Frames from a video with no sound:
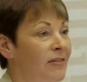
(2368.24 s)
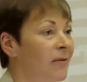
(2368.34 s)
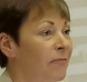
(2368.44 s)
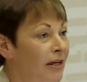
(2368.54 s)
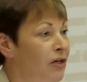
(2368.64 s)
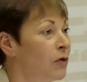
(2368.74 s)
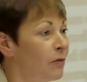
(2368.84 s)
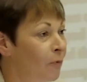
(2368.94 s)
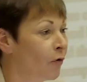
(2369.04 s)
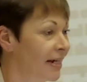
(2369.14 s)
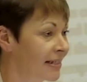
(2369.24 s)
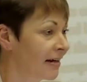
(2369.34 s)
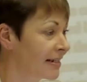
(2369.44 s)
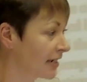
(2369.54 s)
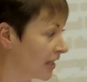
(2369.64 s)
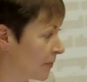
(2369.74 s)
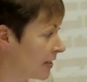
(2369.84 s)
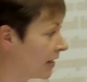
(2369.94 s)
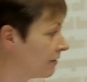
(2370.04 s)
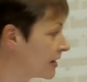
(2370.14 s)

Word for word: for something new and more exciting? And the particular